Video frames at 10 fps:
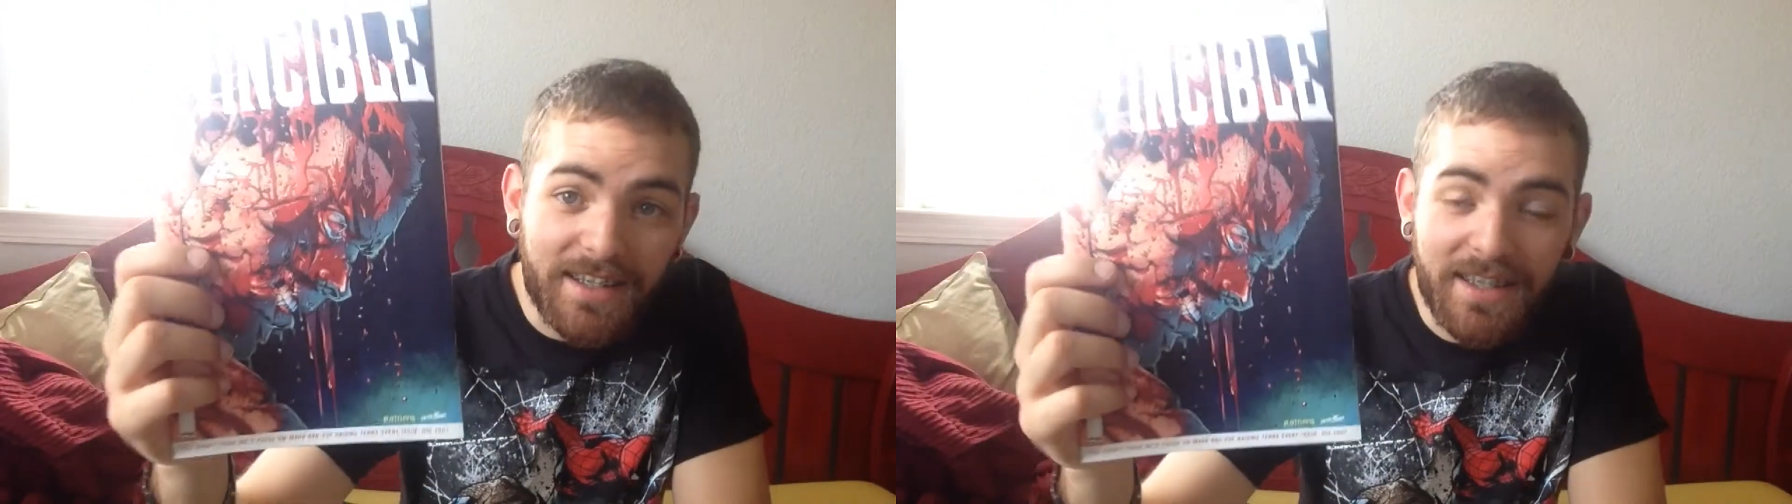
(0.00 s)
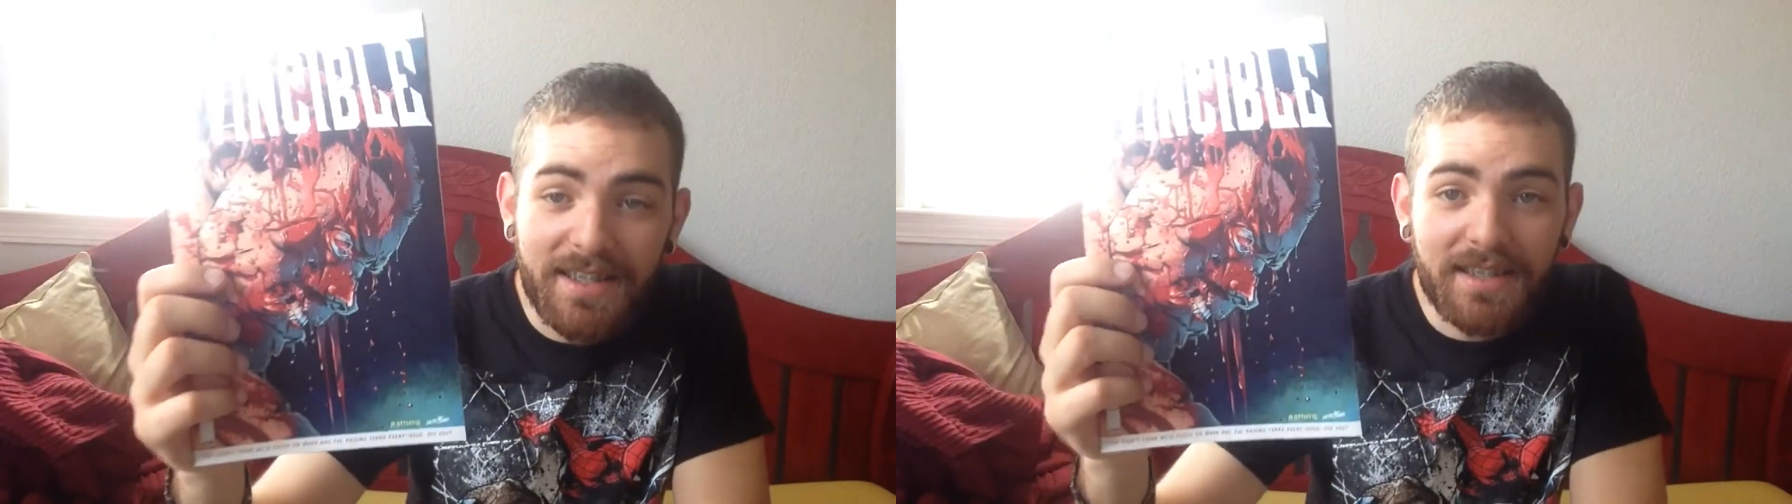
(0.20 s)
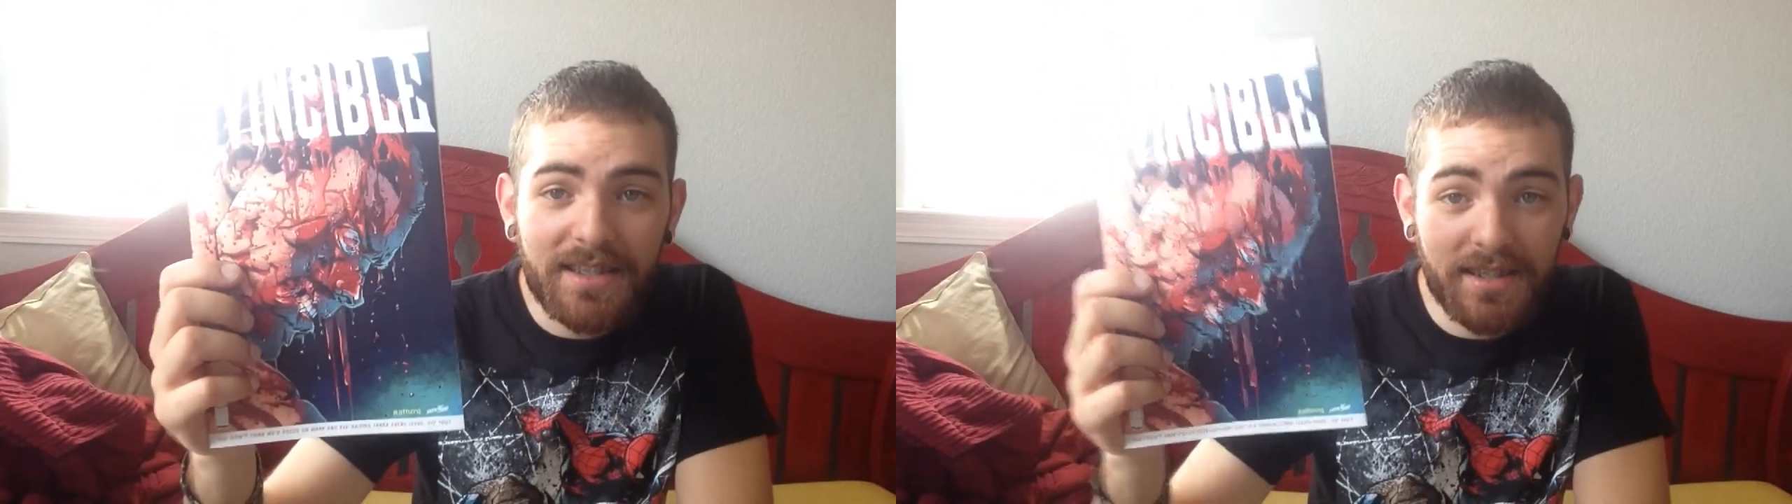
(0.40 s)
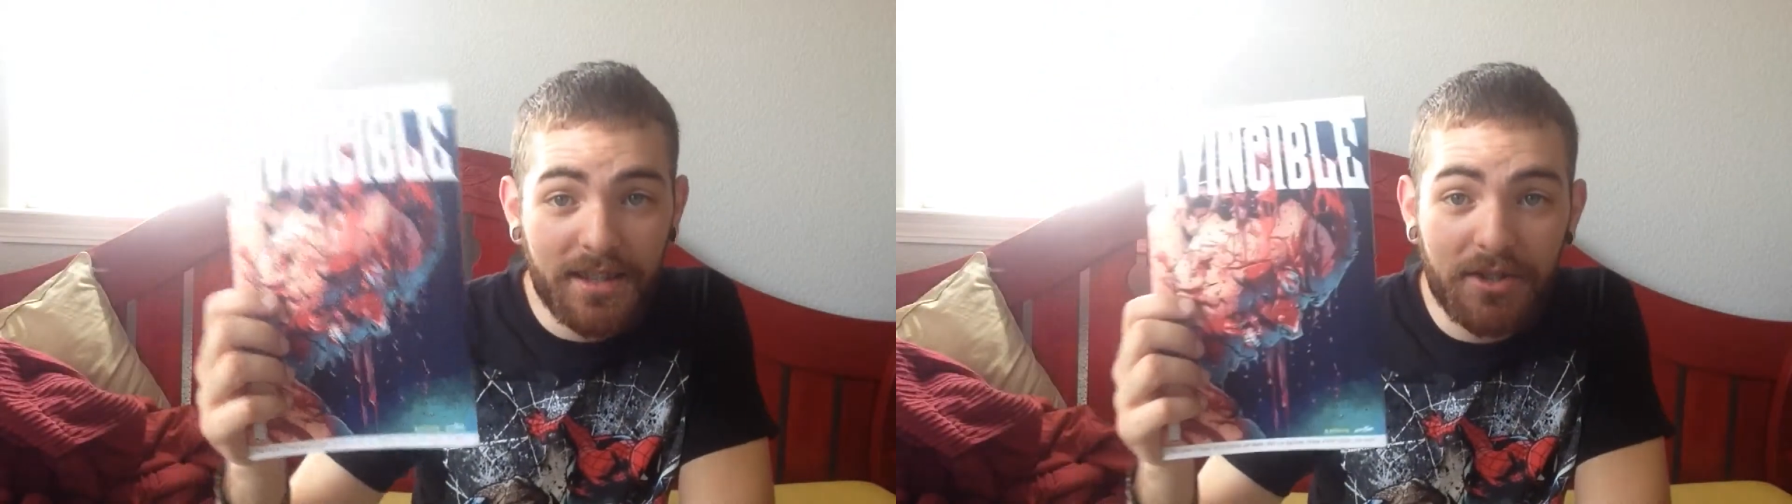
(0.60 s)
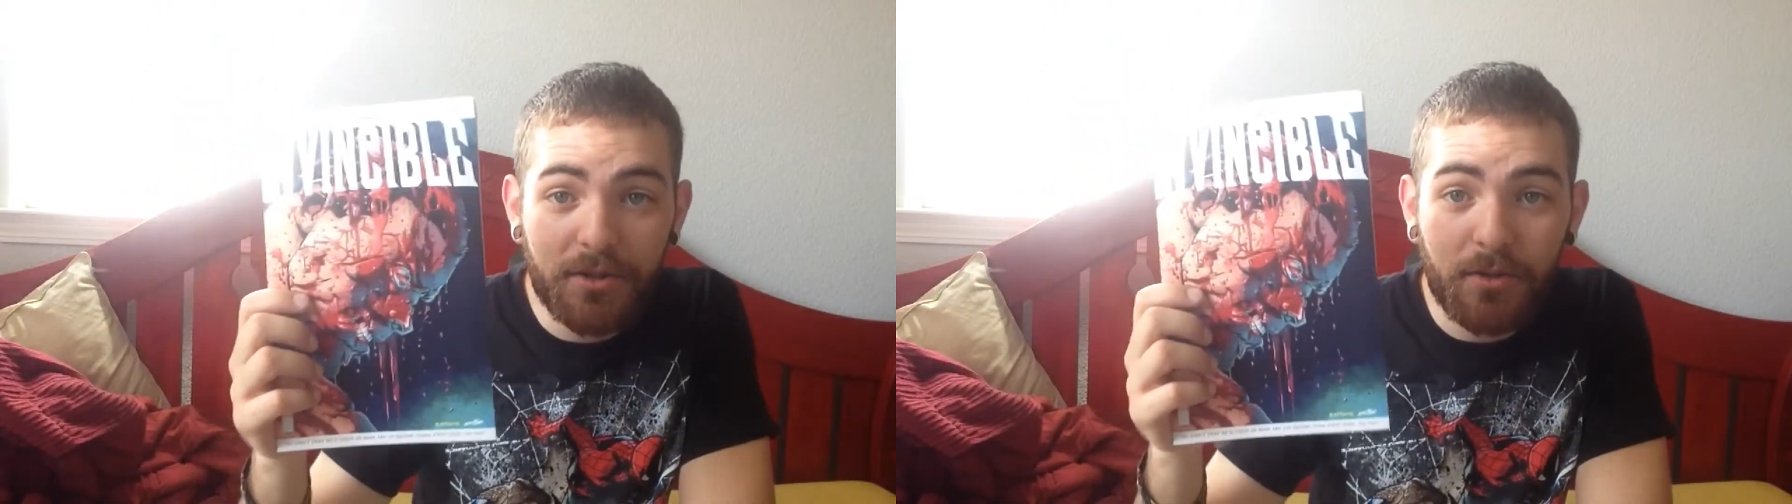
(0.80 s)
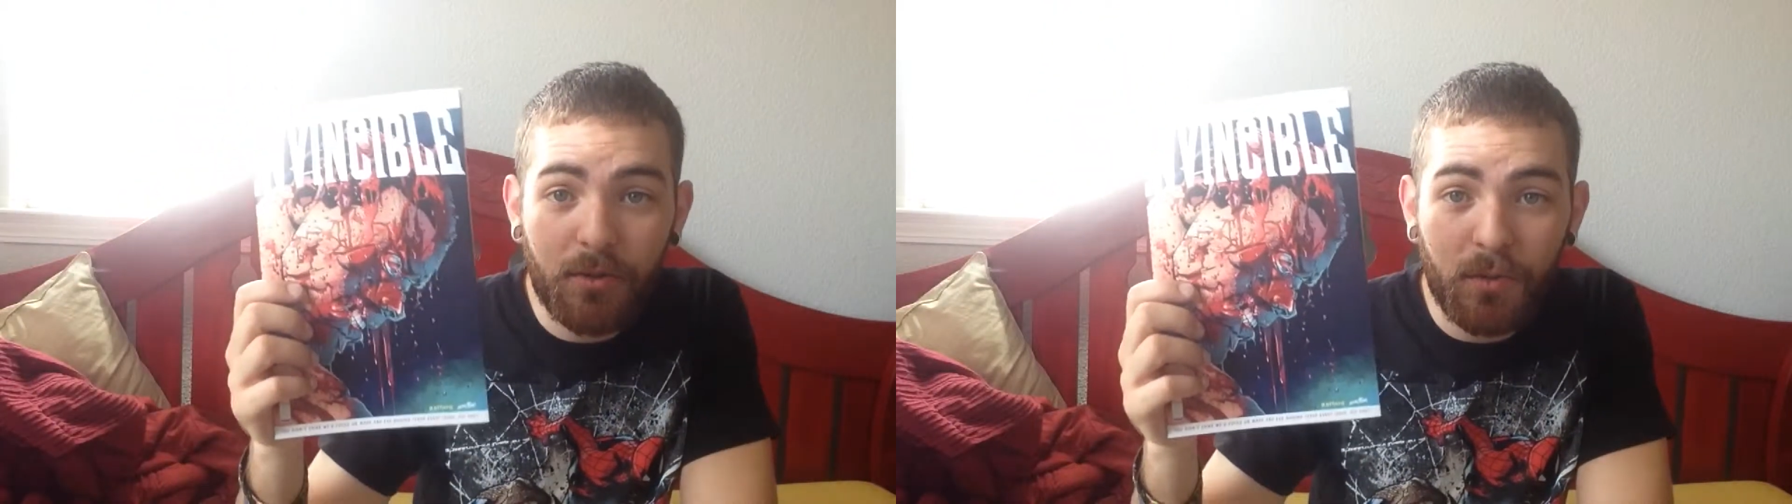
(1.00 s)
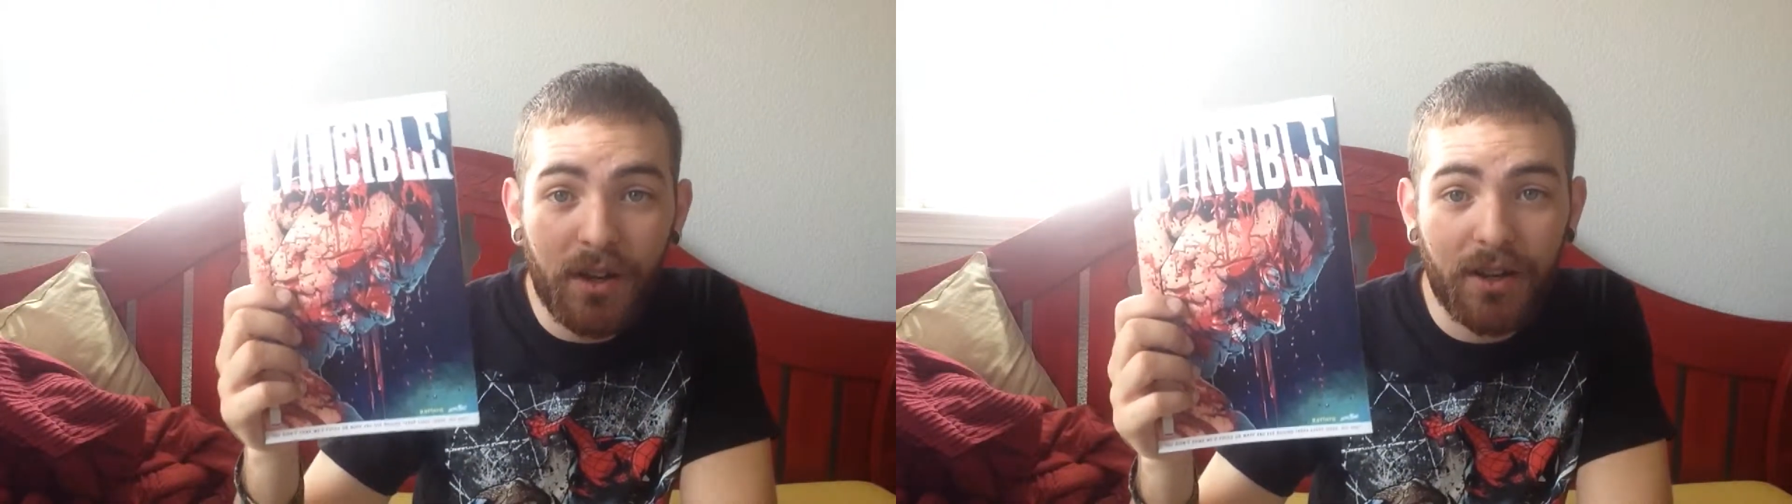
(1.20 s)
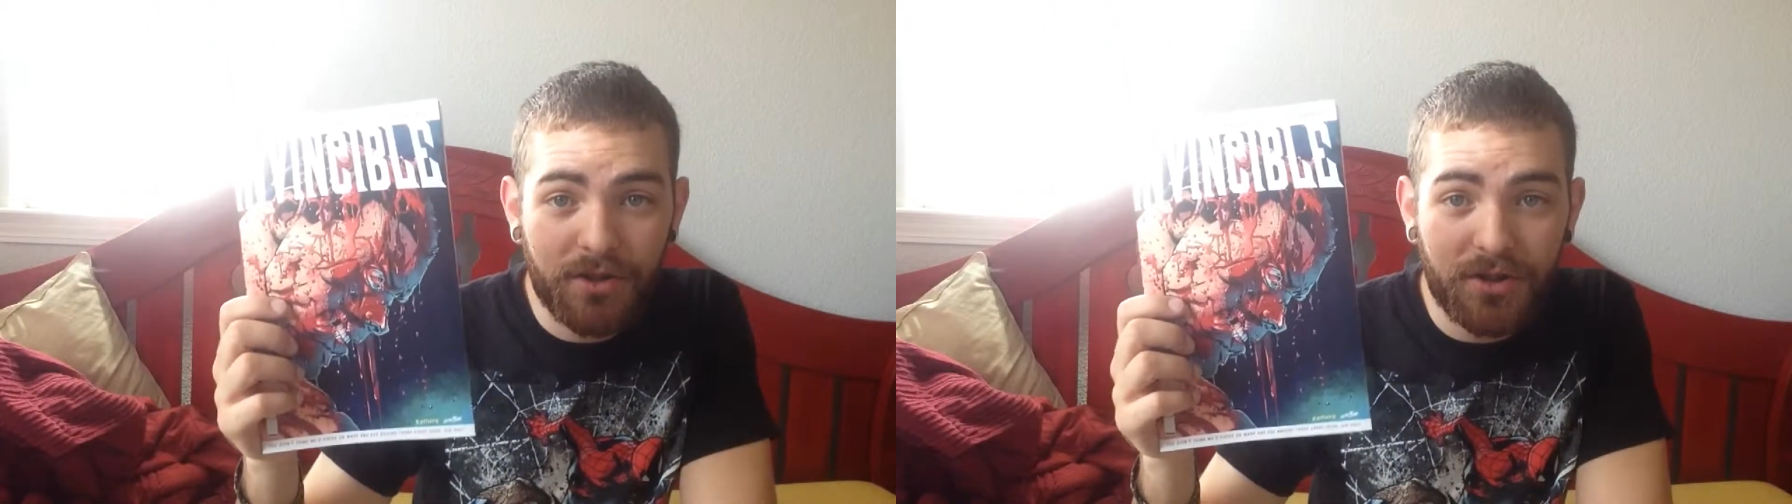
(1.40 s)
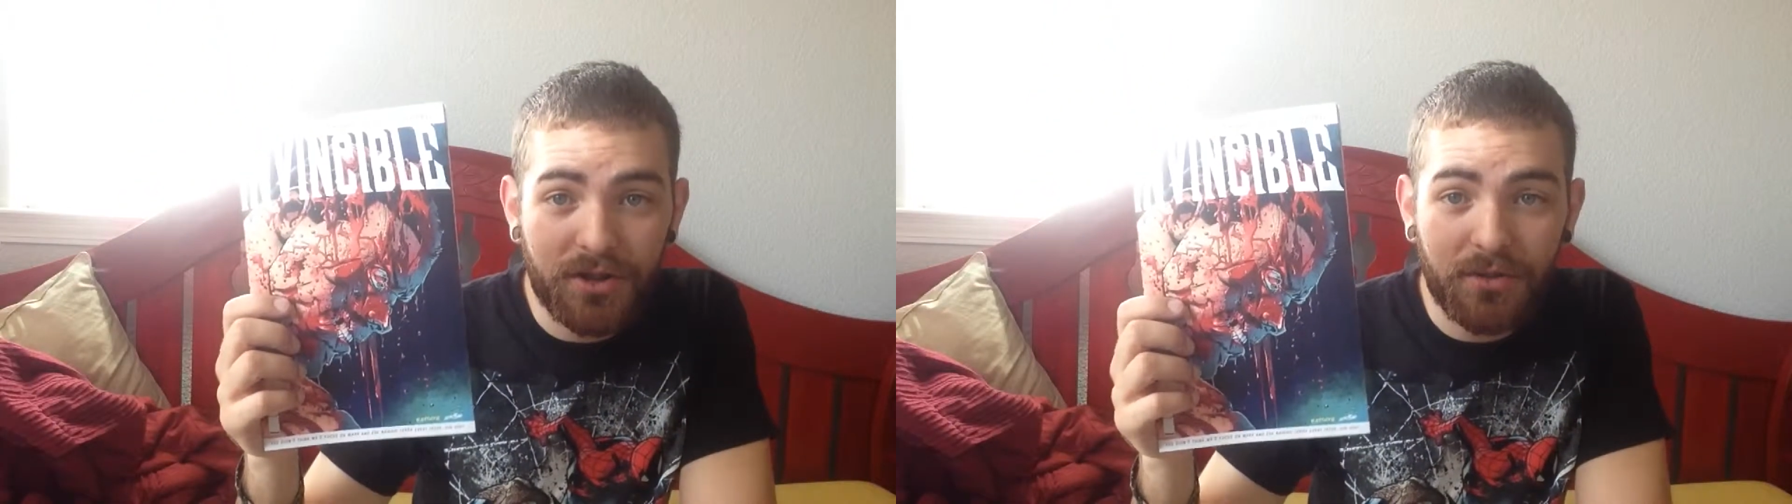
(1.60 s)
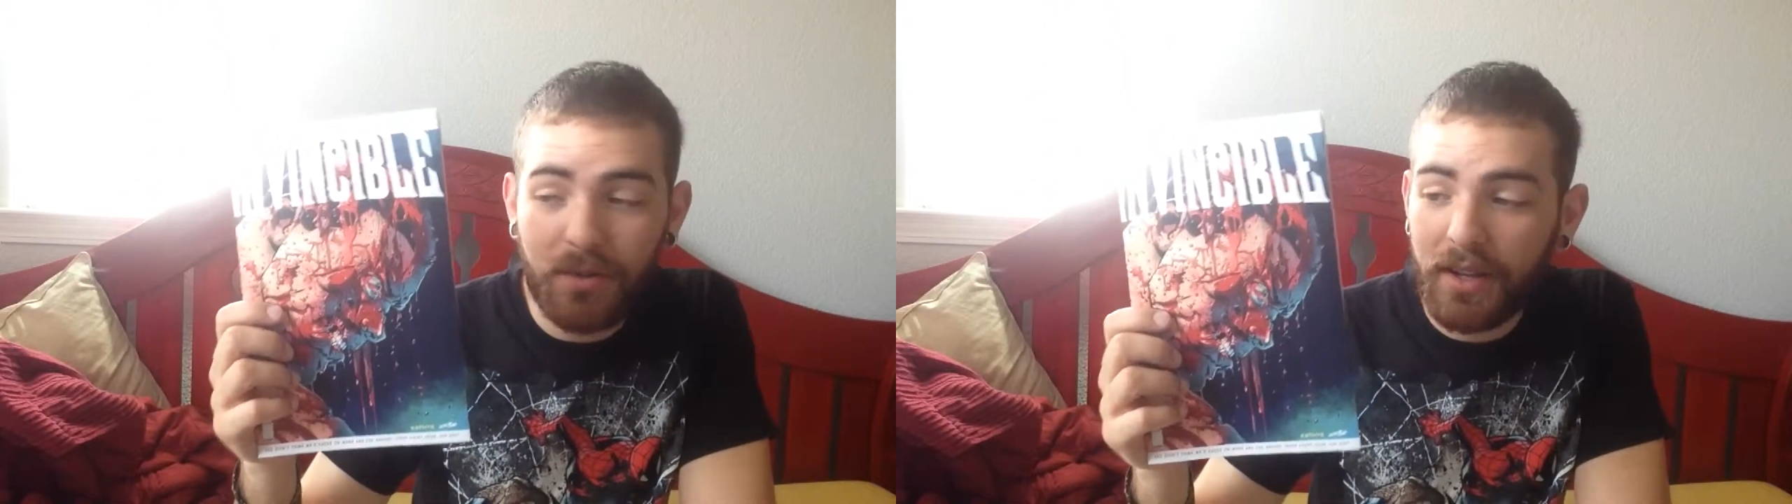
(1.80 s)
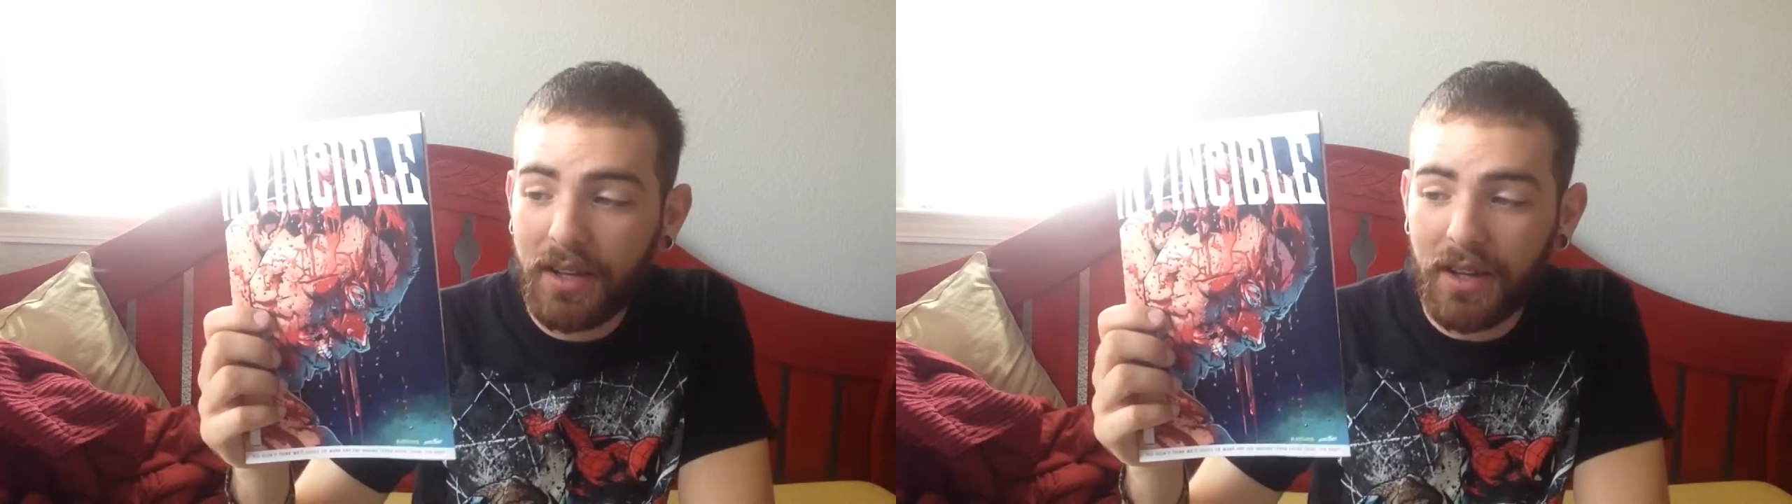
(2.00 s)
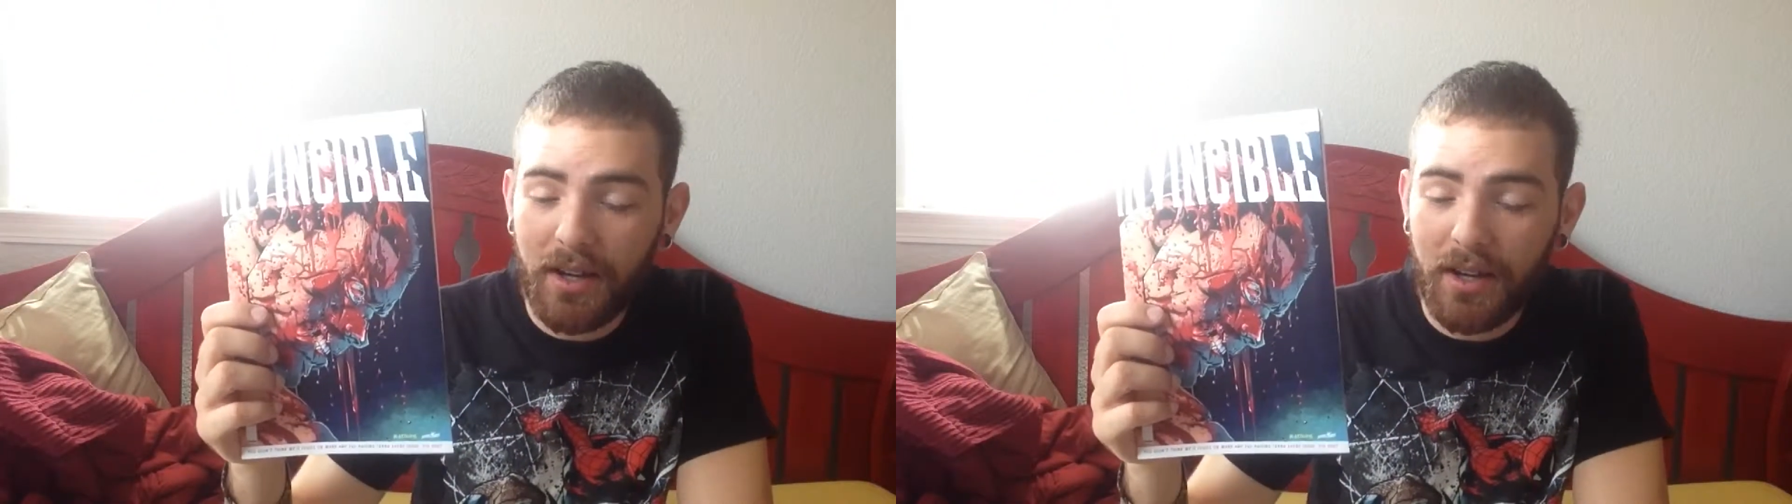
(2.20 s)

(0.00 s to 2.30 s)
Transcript: This is issue 120.